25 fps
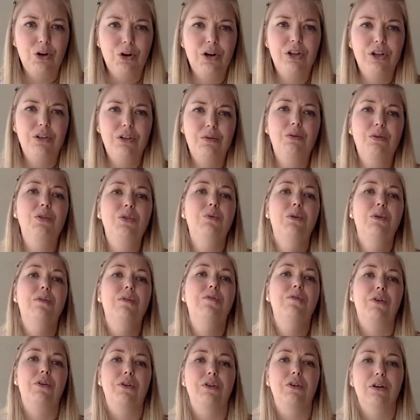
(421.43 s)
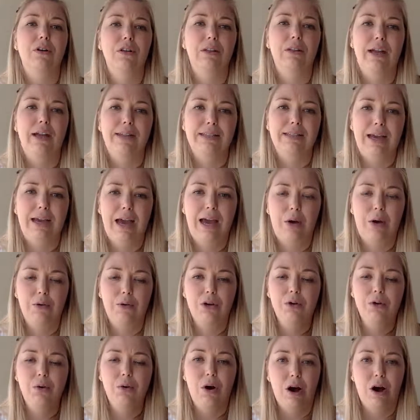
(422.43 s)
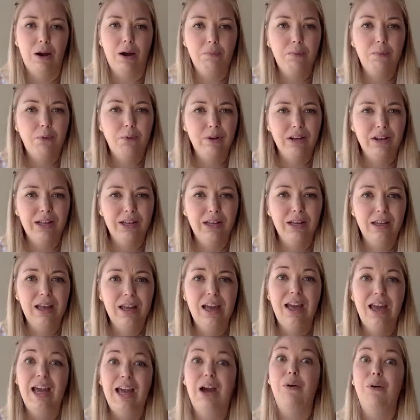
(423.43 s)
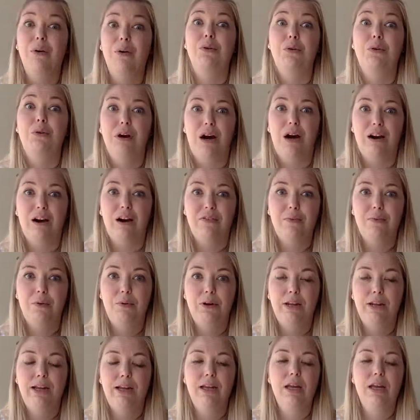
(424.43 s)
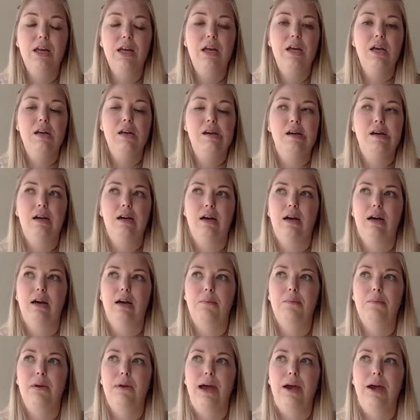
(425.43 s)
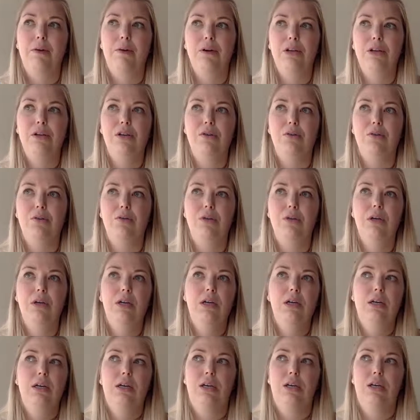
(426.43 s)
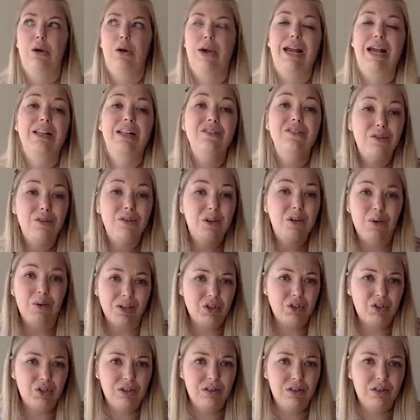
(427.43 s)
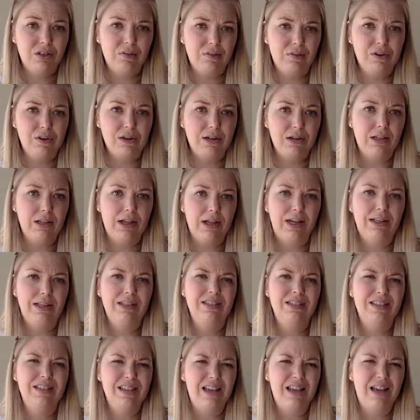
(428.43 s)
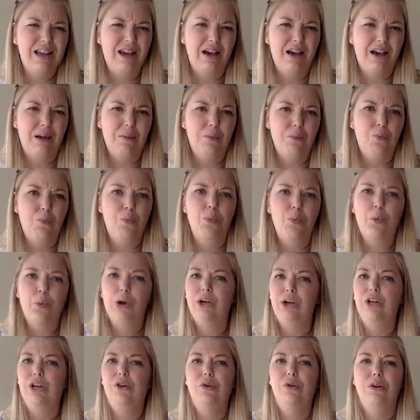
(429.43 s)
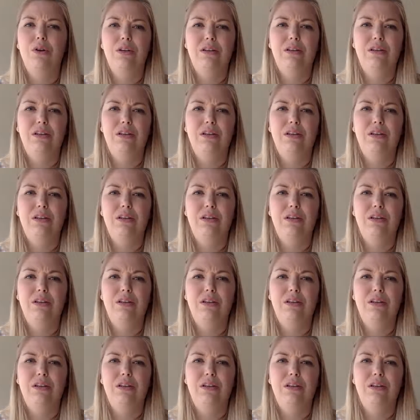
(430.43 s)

are you doing for your clients? How are you onboarding? How are you offboarding? How are you, answering questions for your clients? Where do